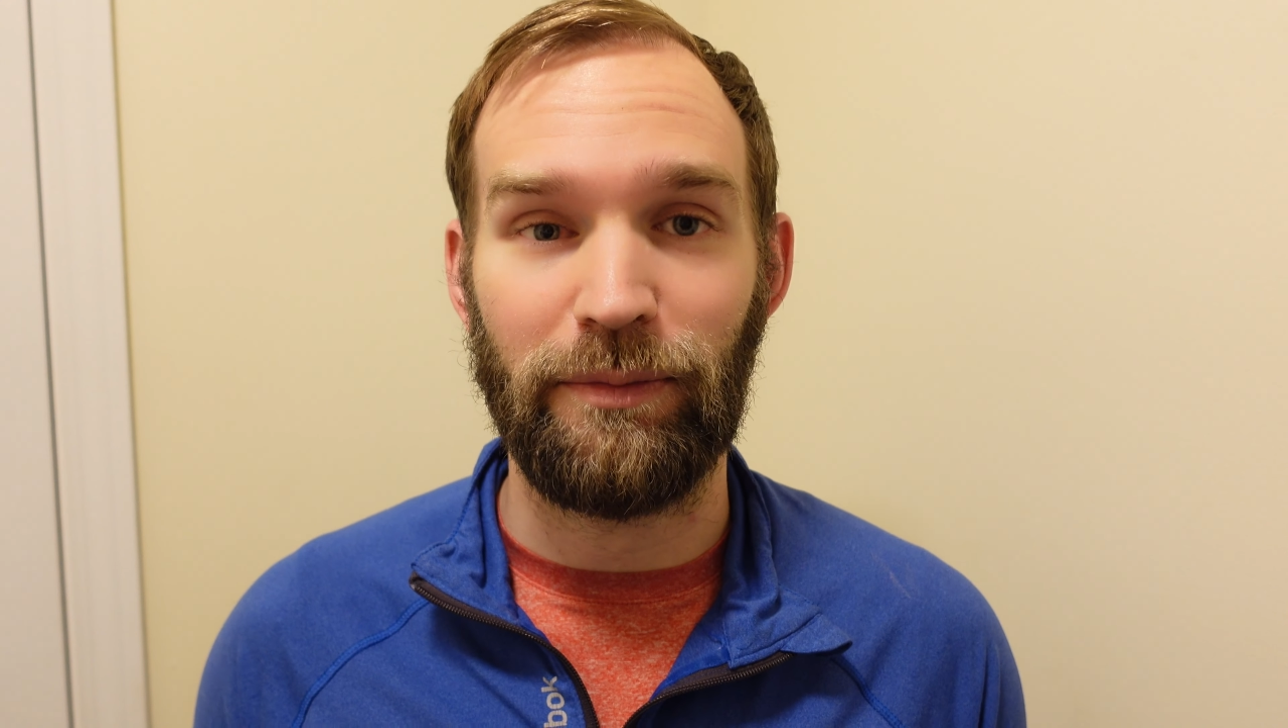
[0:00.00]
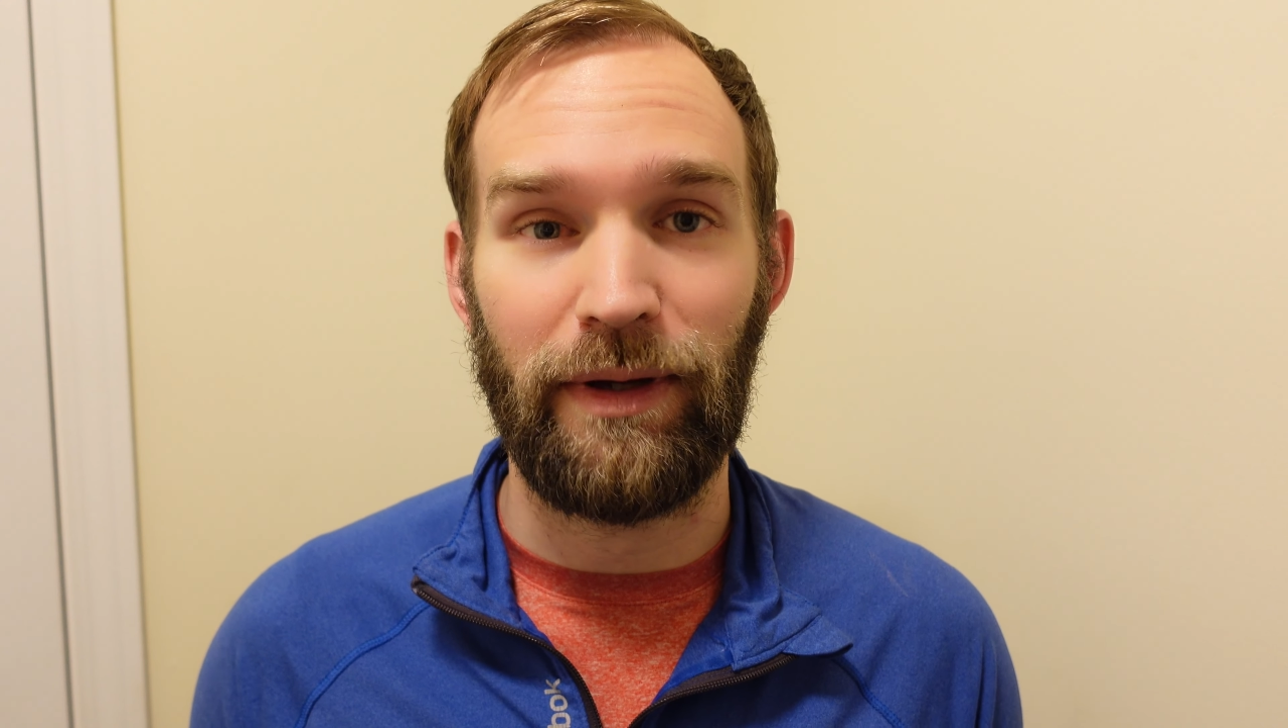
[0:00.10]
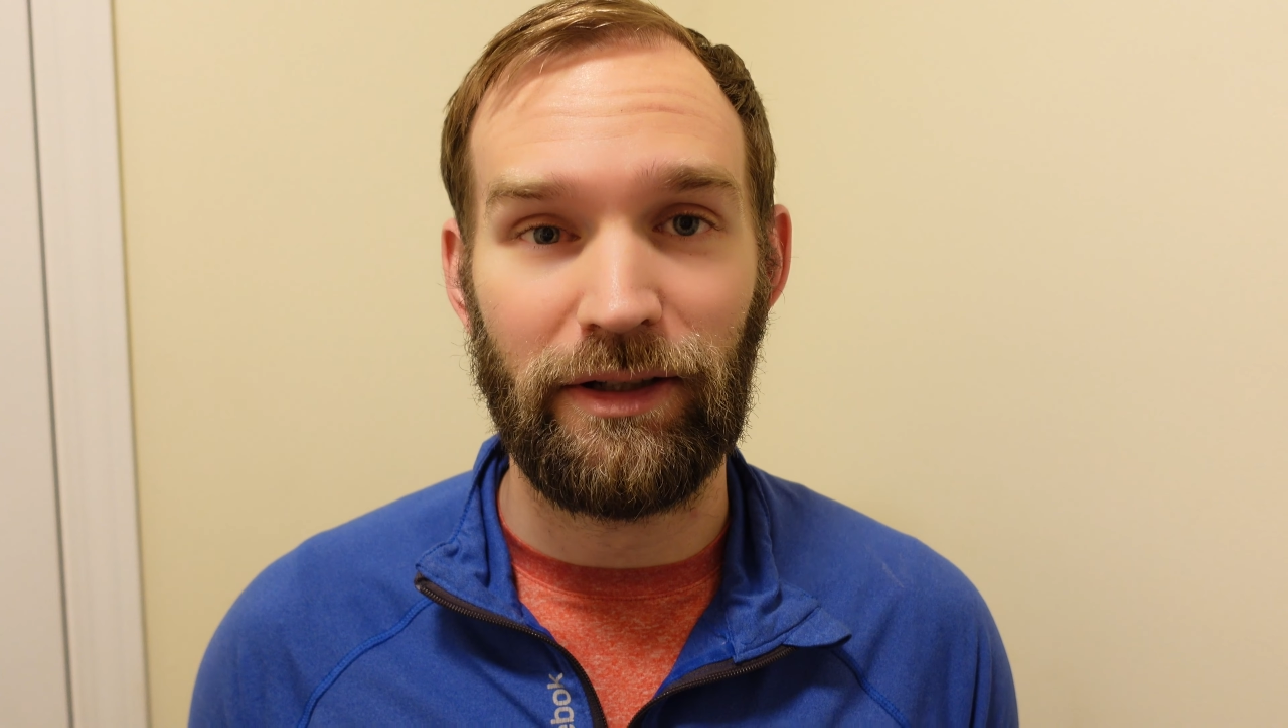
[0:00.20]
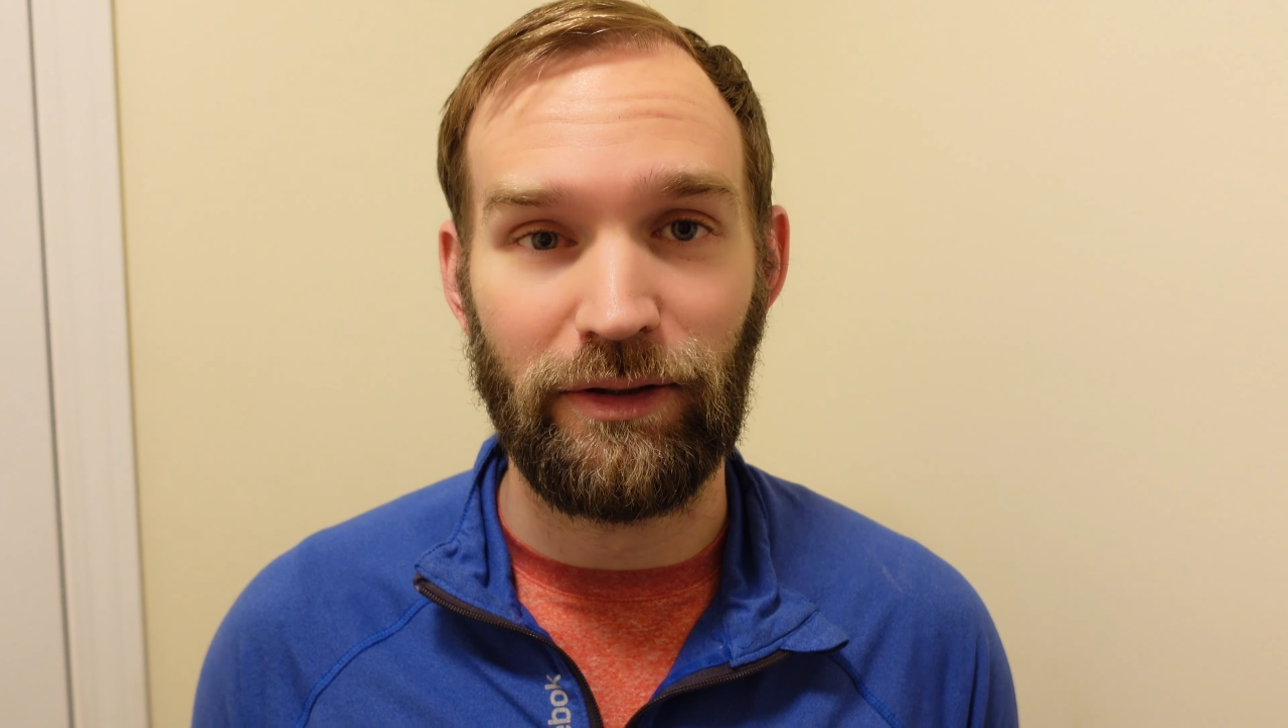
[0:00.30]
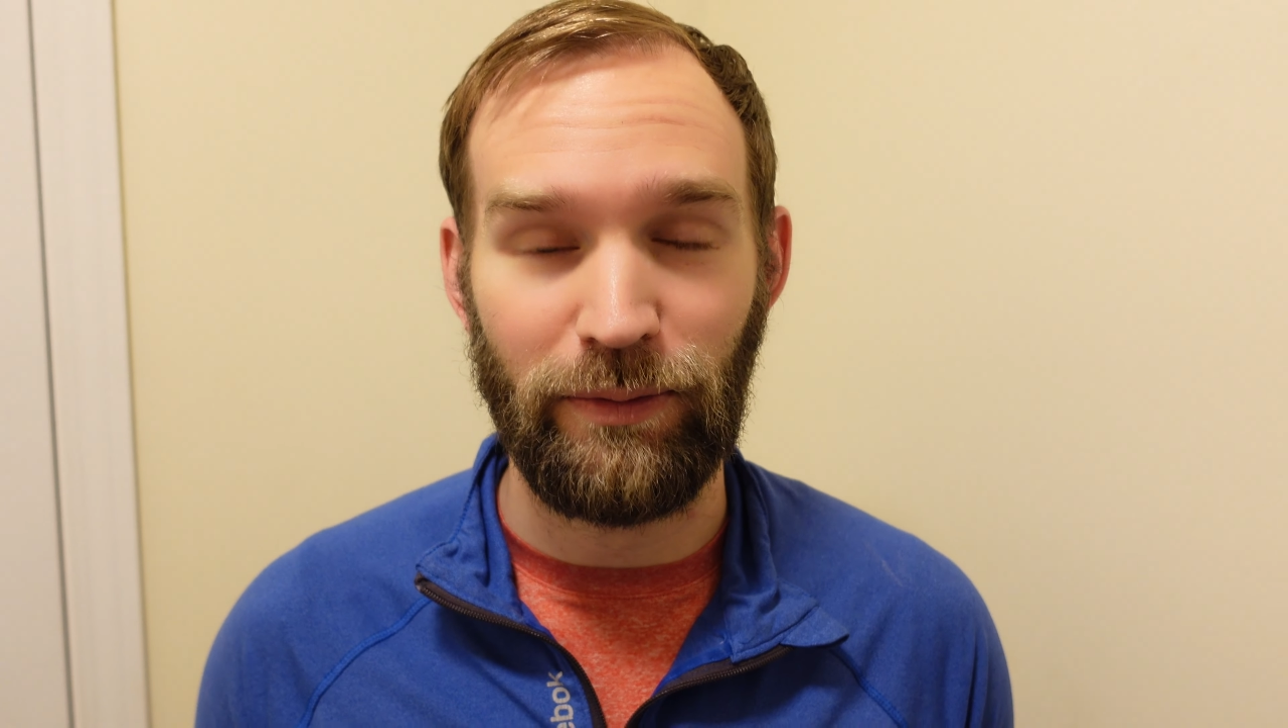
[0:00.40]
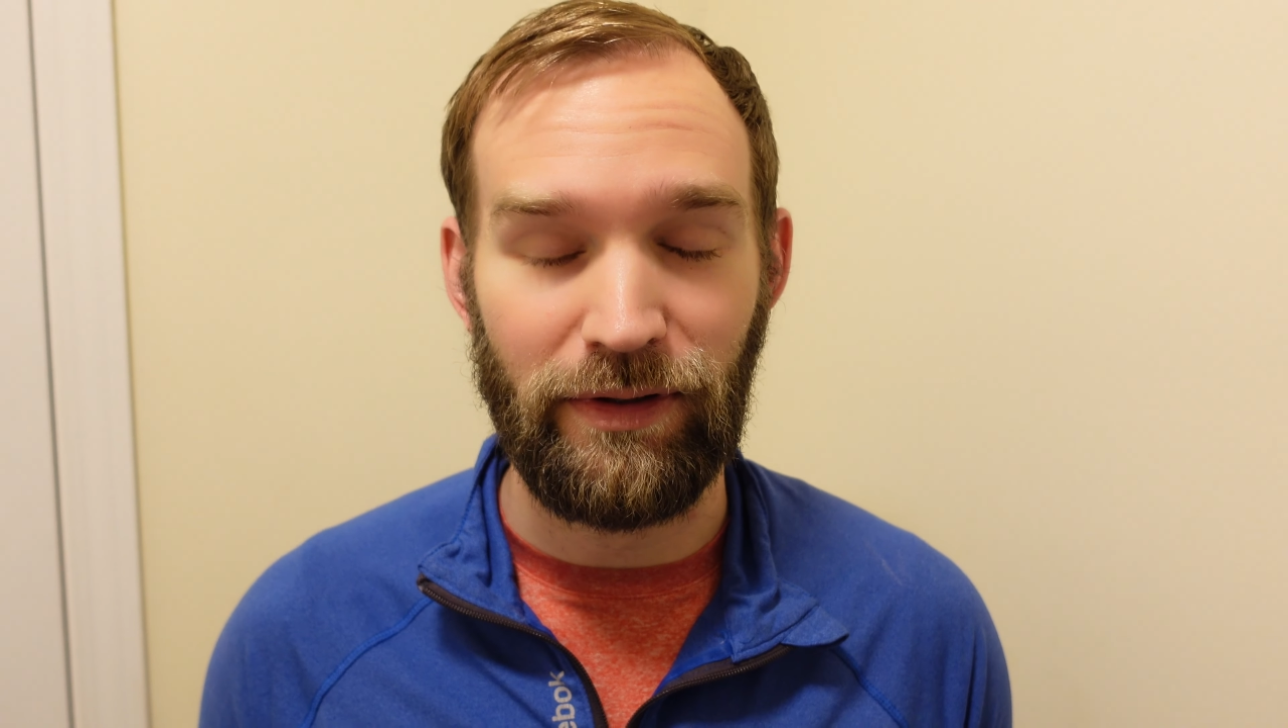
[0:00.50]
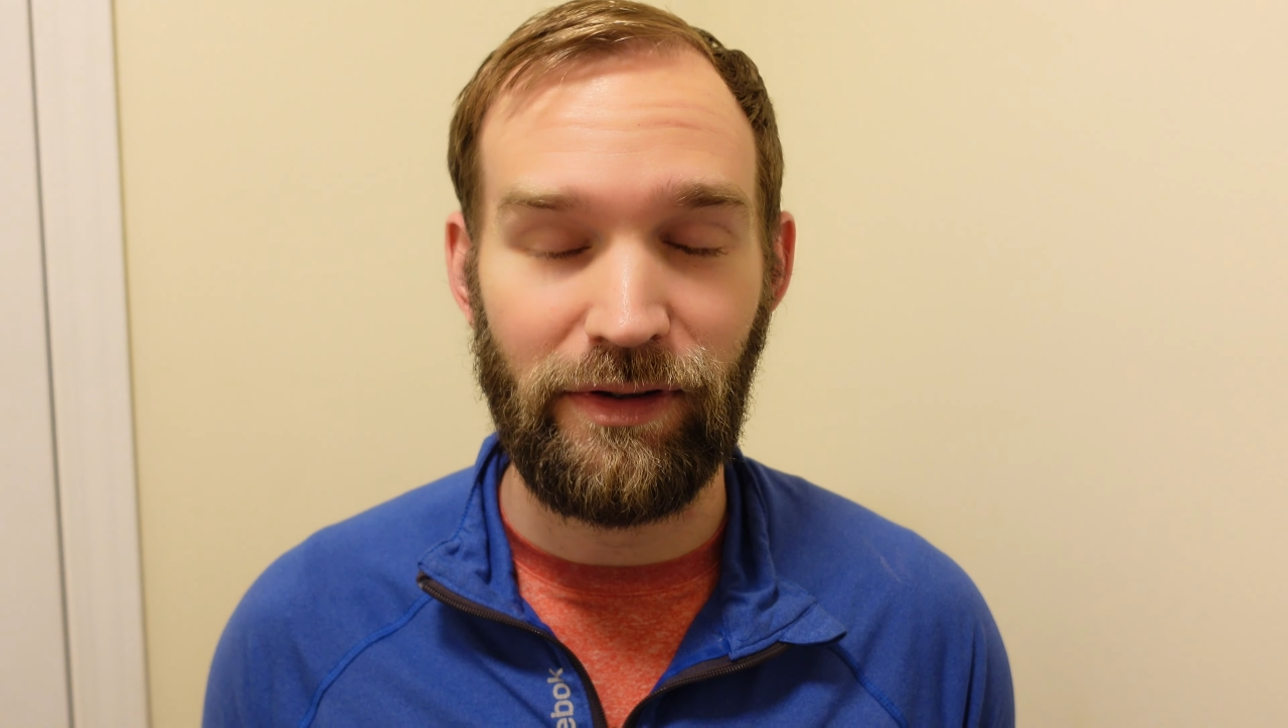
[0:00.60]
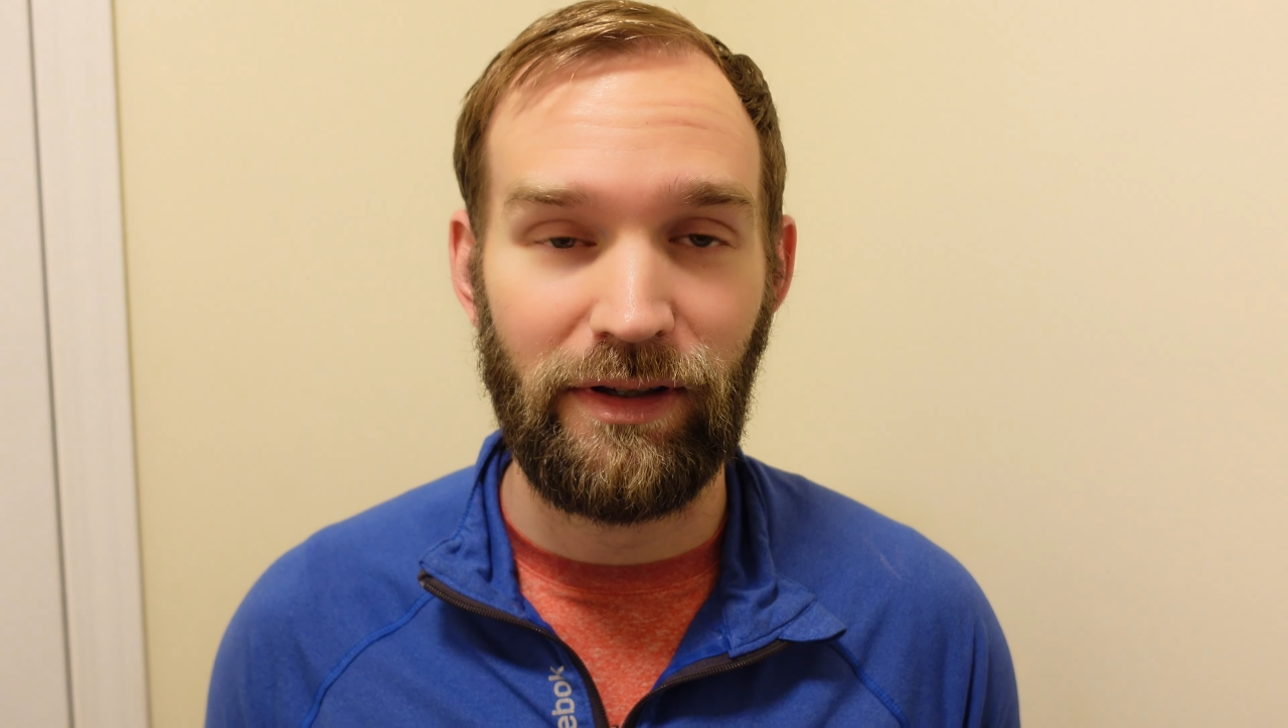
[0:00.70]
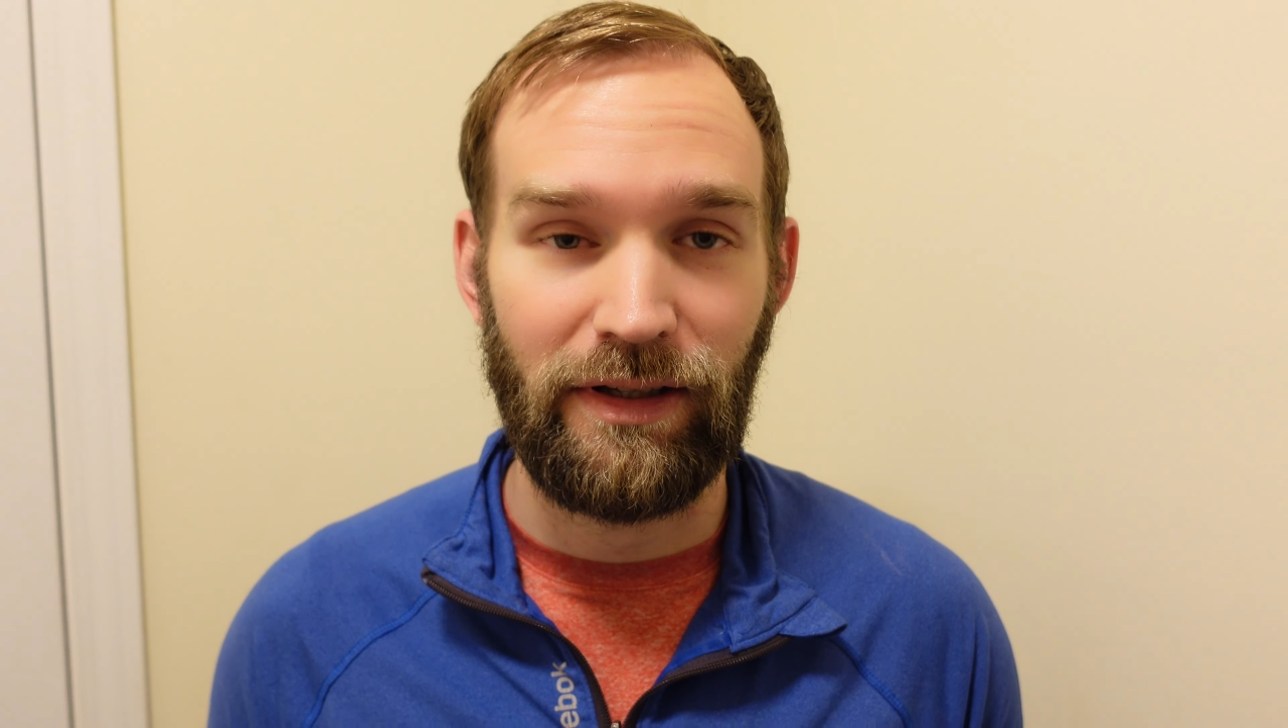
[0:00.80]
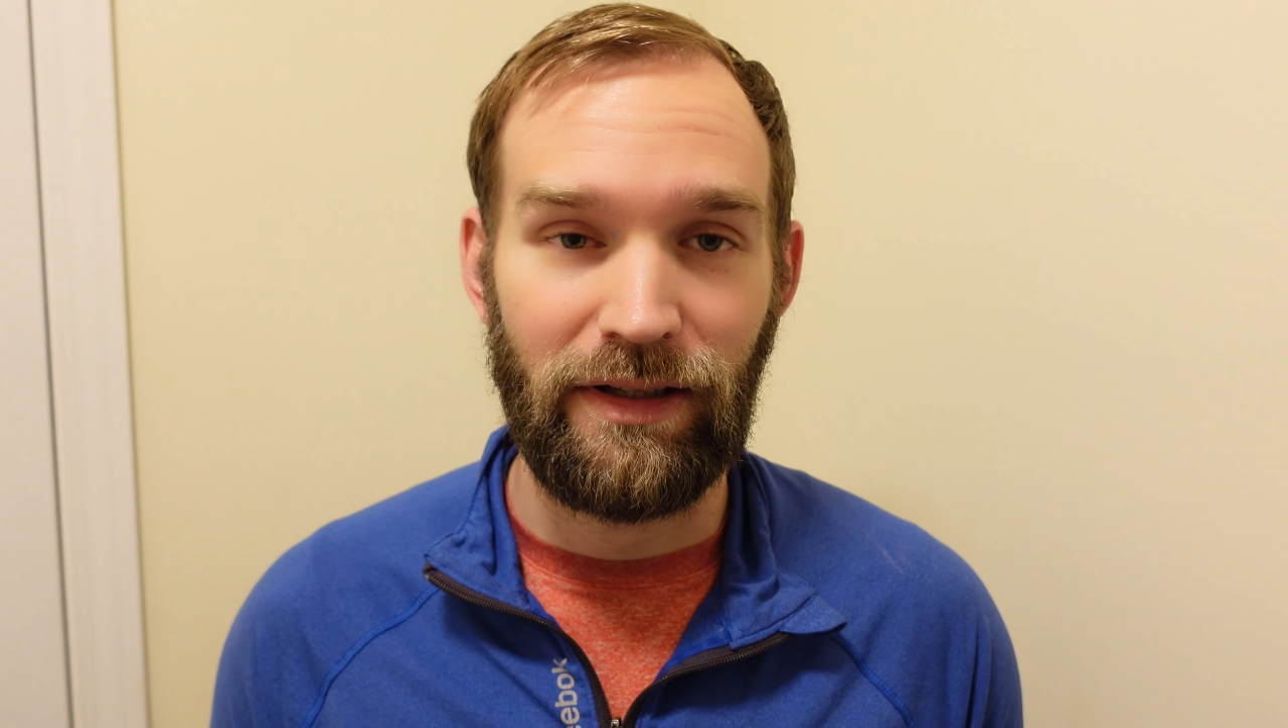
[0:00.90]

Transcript: better with